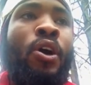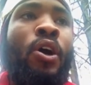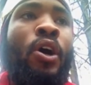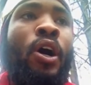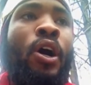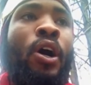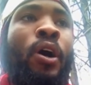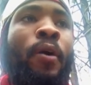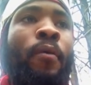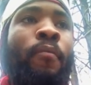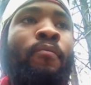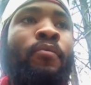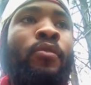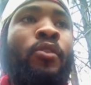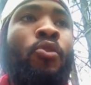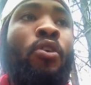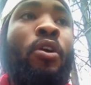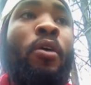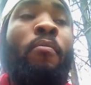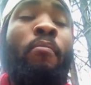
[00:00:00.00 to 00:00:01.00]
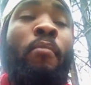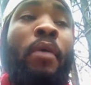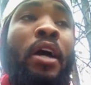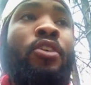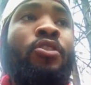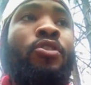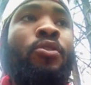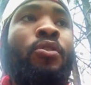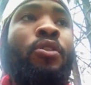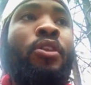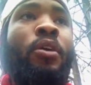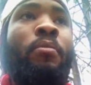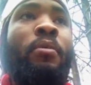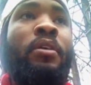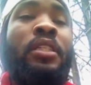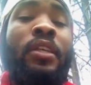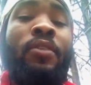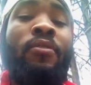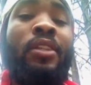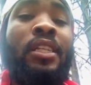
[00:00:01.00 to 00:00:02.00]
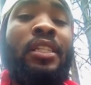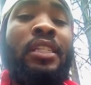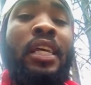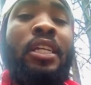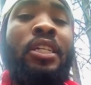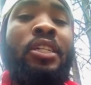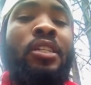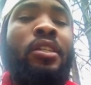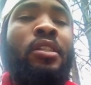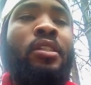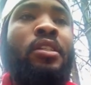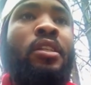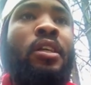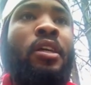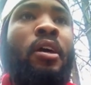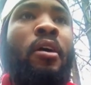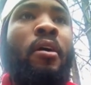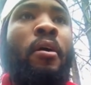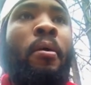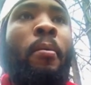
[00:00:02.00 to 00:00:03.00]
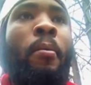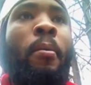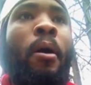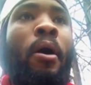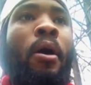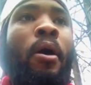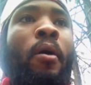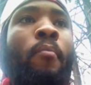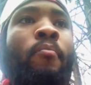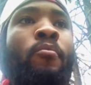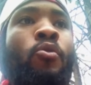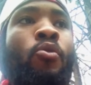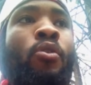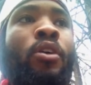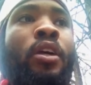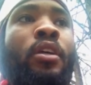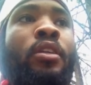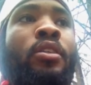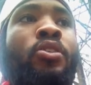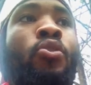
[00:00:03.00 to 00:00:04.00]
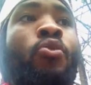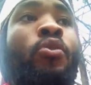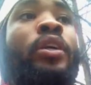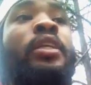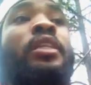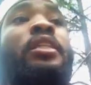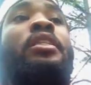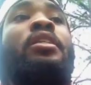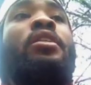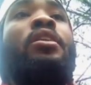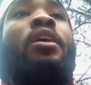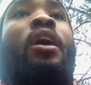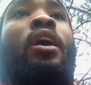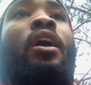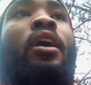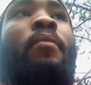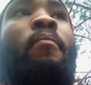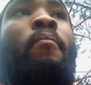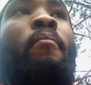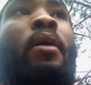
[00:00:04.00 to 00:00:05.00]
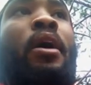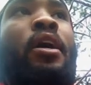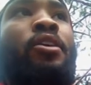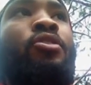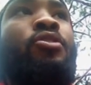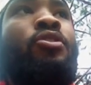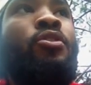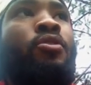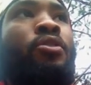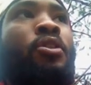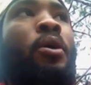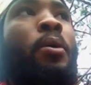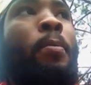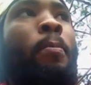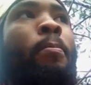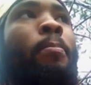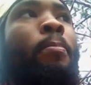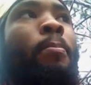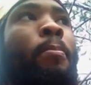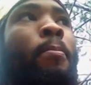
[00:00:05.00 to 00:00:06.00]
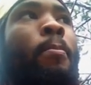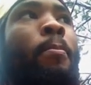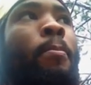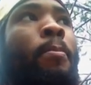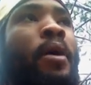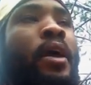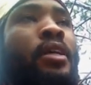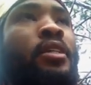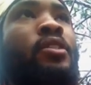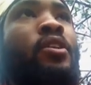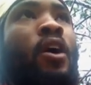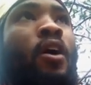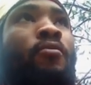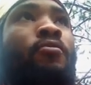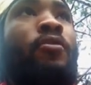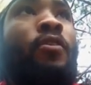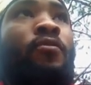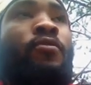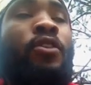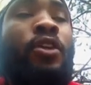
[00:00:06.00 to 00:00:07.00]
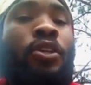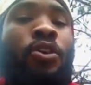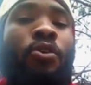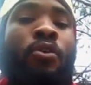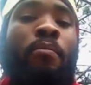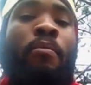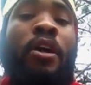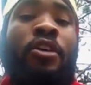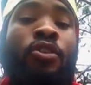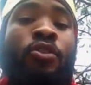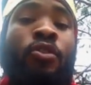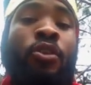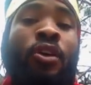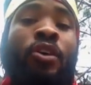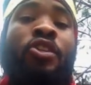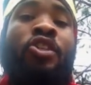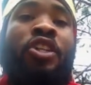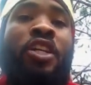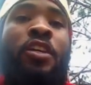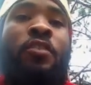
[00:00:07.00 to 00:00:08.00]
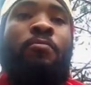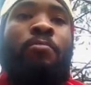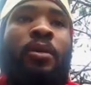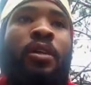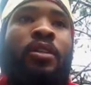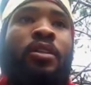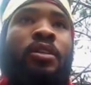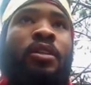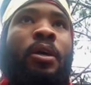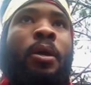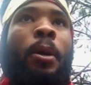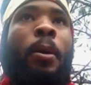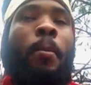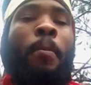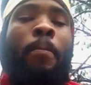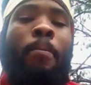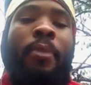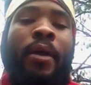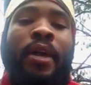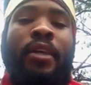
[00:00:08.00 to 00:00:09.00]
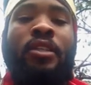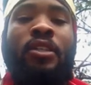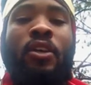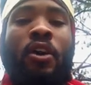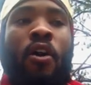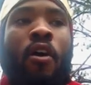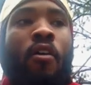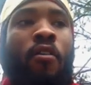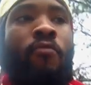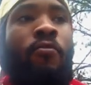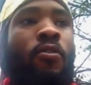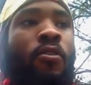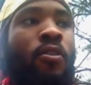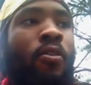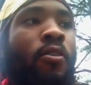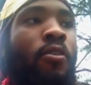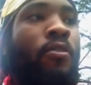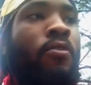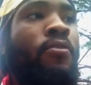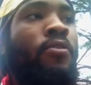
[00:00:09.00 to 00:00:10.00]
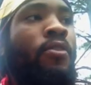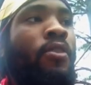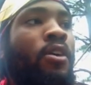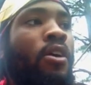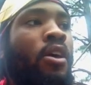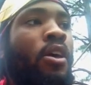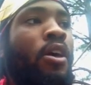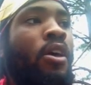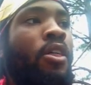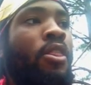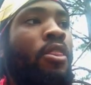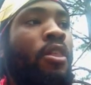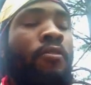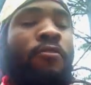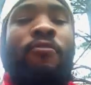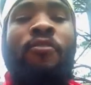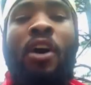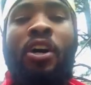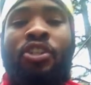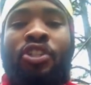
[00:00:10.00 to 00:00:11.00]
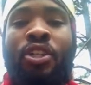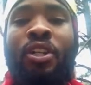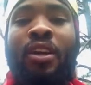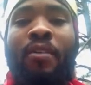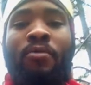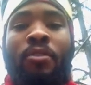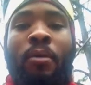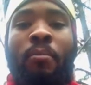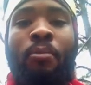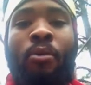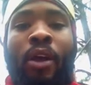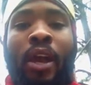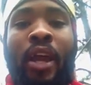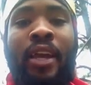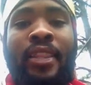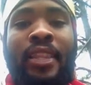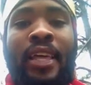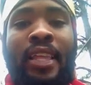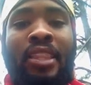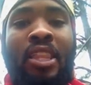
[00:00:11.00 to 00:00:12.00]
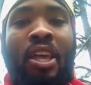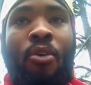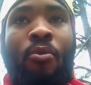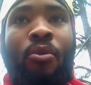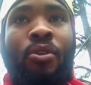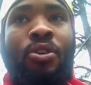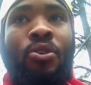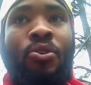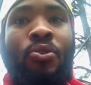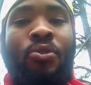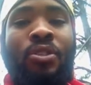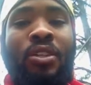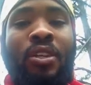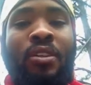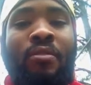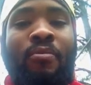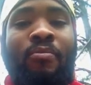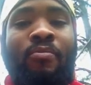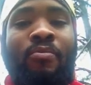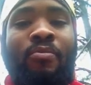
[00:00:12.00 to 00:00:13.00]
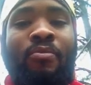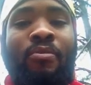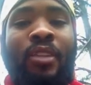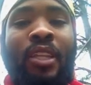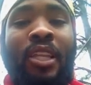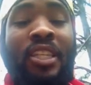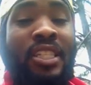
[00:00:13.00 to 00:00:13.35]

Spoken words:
You can measure them in civilizations. You can measure them based off you can measure their achievements based off of the function of the brain that they were using, the